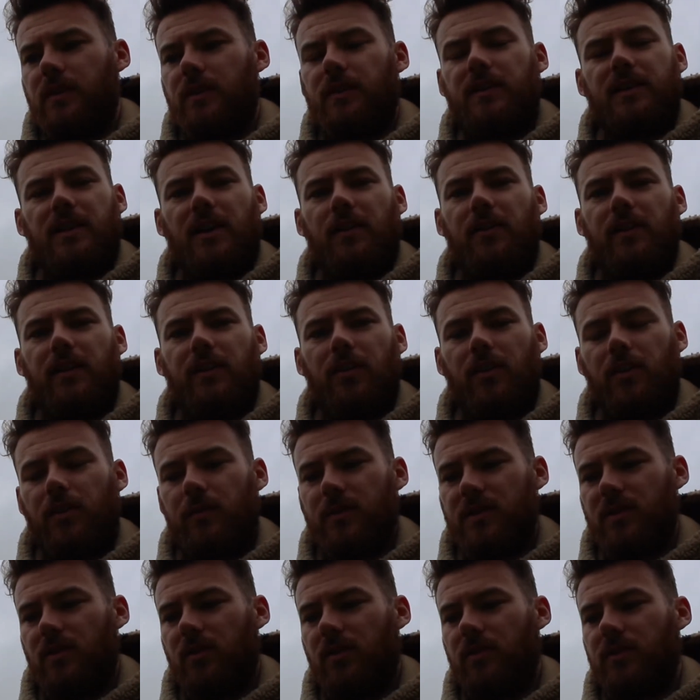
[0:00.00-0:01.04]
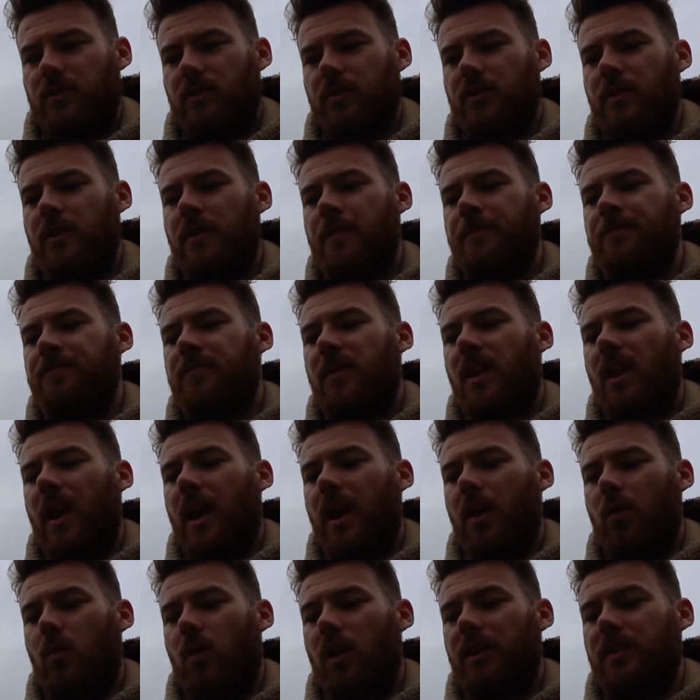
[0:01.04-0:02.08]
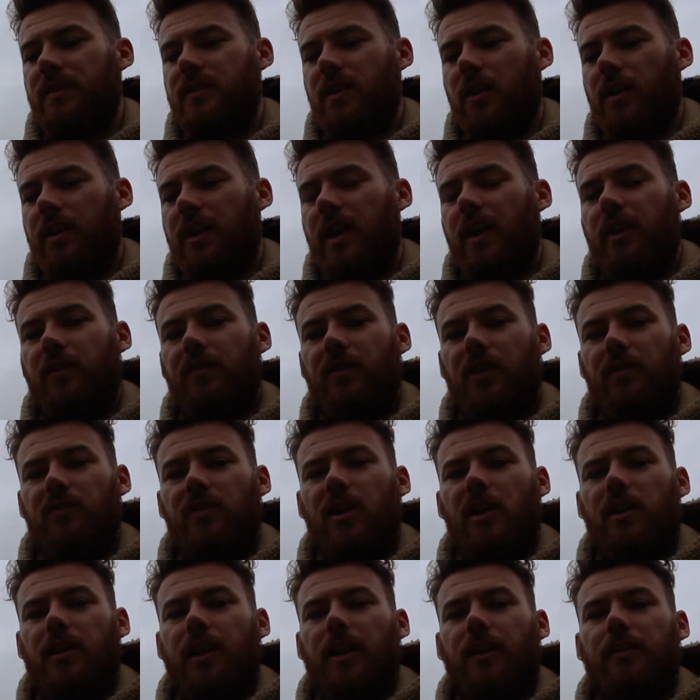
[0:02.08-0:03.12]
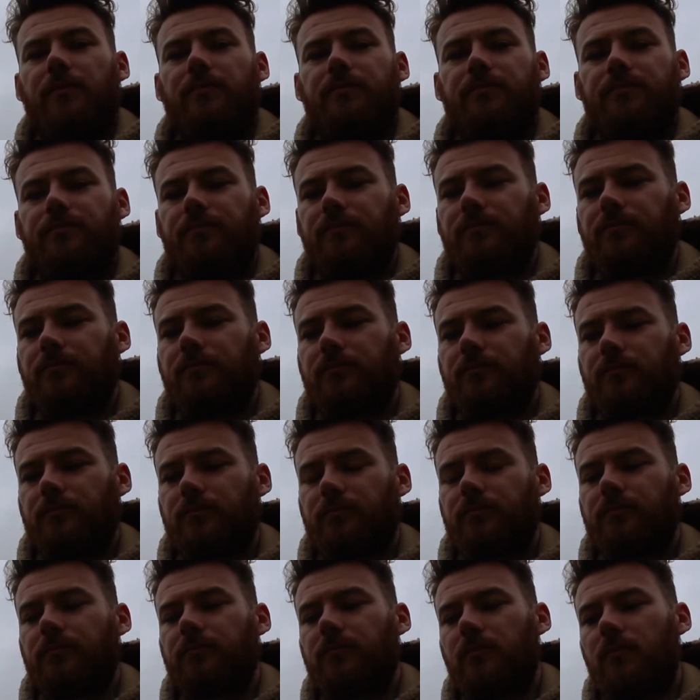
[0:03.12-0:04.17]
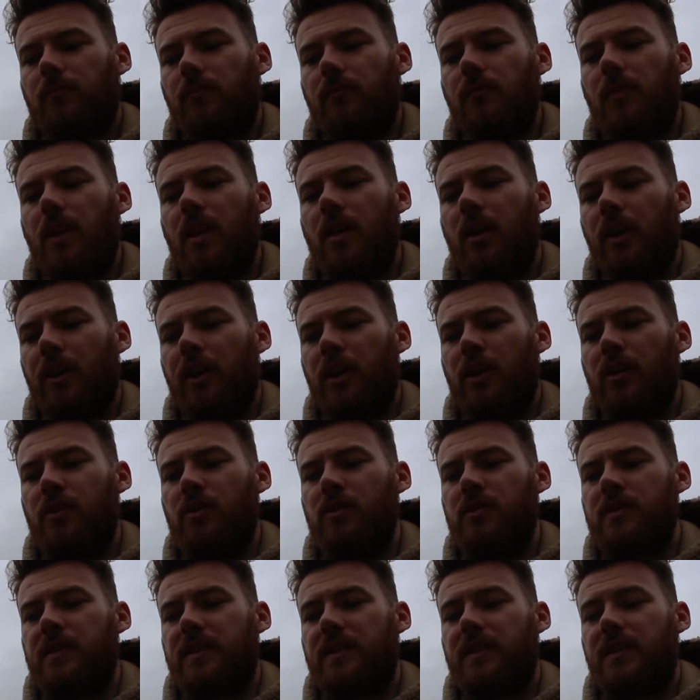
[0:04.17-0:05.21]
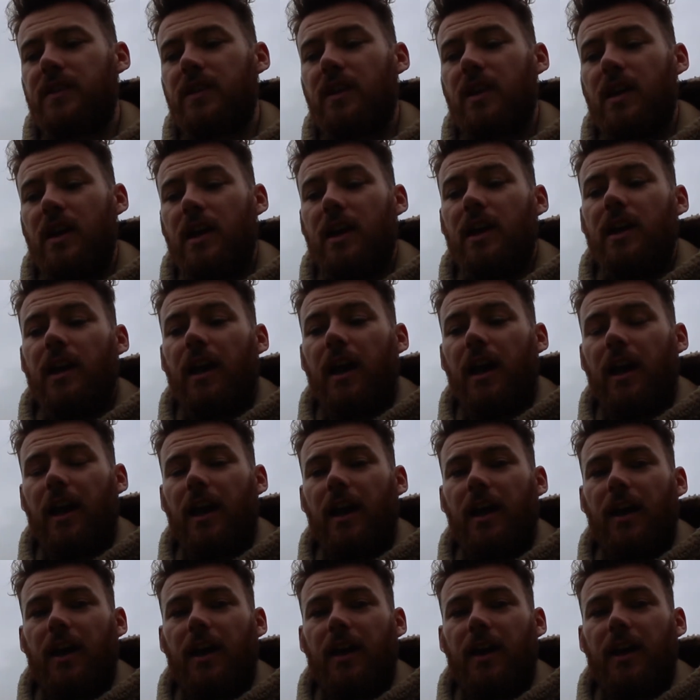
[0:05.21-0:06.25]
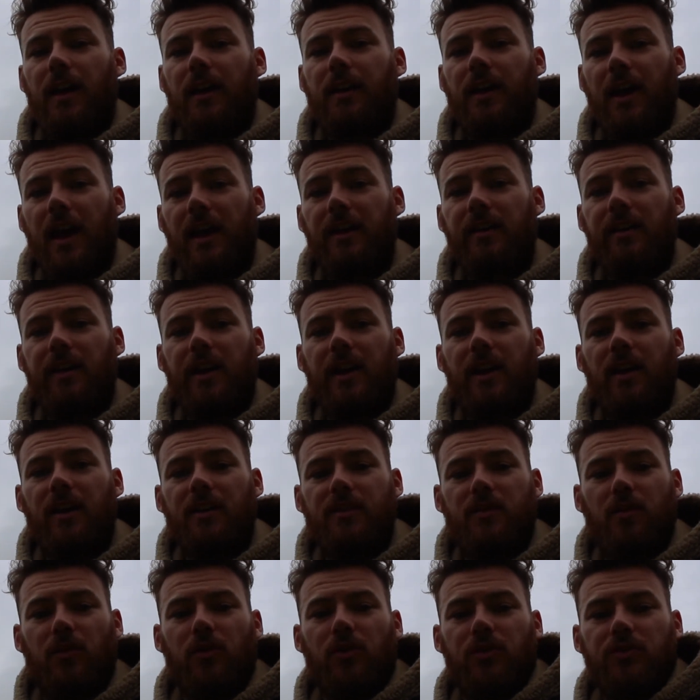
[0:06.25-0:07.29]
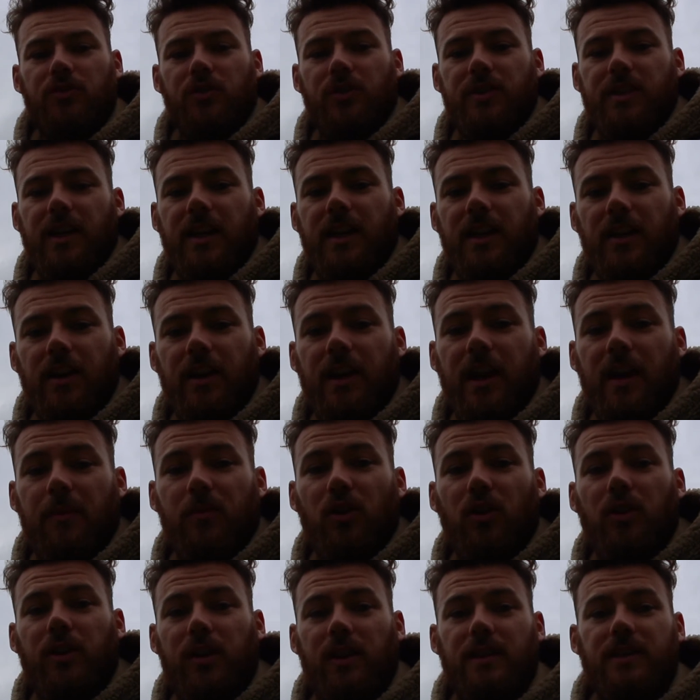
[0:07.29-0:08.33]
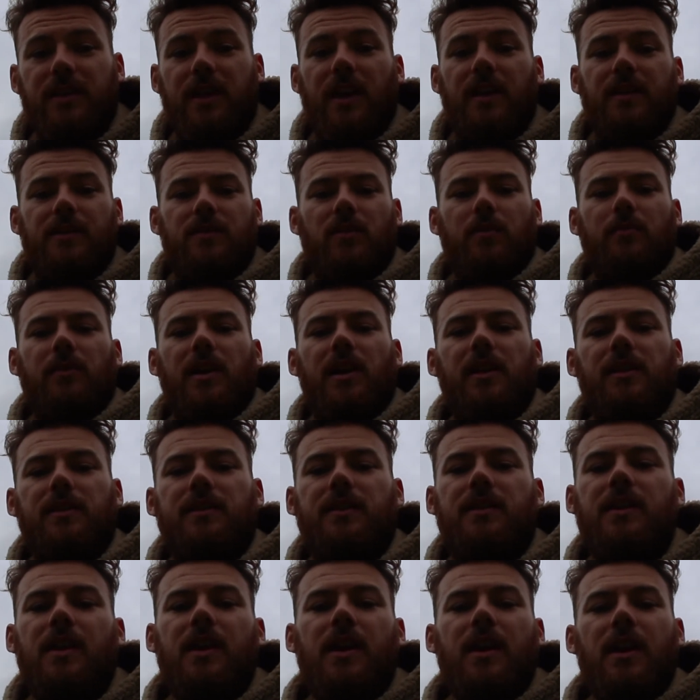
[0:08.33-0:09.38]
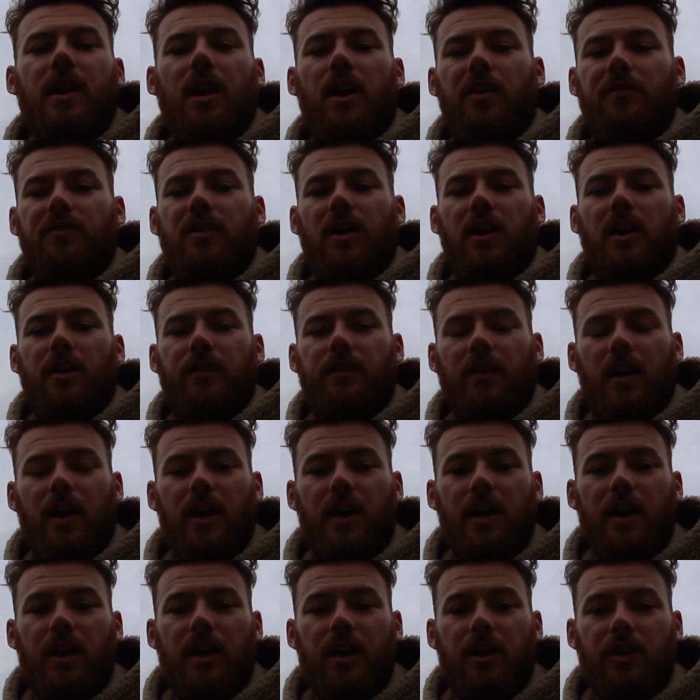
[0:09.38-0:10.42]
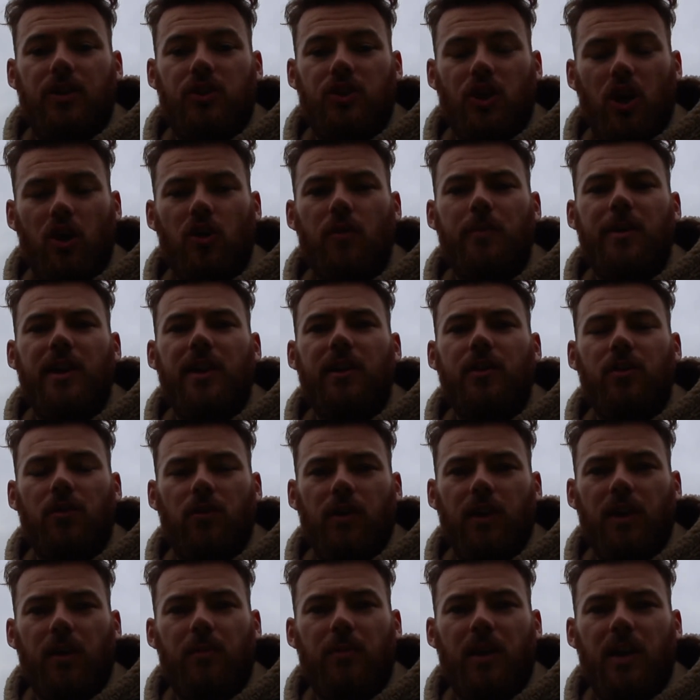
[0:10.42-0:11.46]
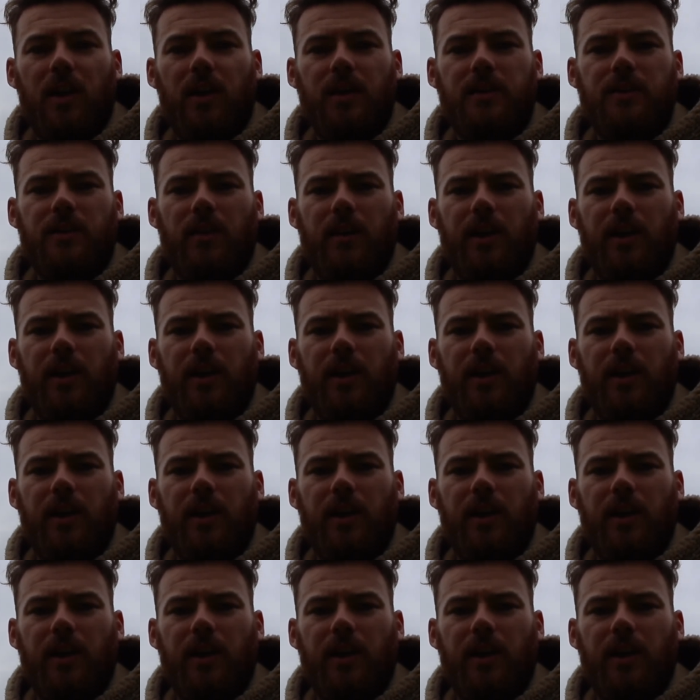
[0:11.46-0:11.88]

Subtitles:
Siri thought I was talking to it. What is your kit for vlogging? I use Canon EOS 100D. I am looking into getting something else. I've got a Joby GorillaPod.